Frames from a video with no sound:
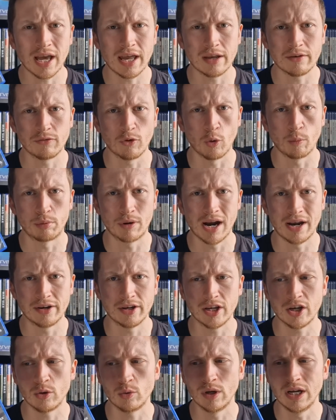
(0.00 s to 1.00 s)
get it for brand
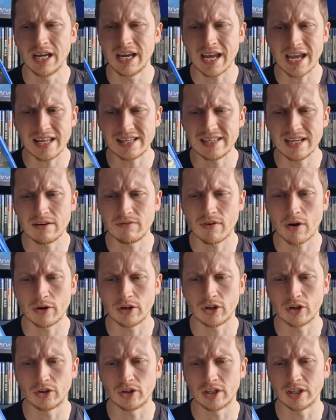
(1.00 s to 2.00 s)
new. It's in very
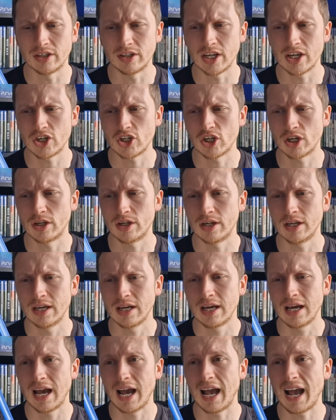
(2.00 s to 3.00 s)
good condition,
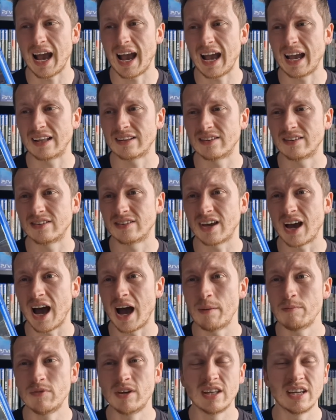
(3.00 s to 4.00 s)
and
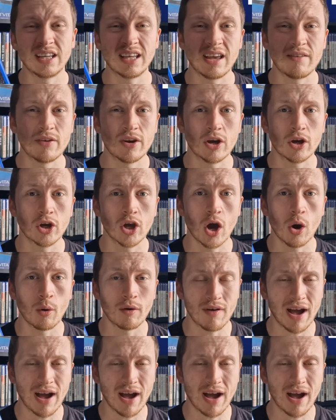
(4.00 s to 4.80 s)
I'm gonna give it a go.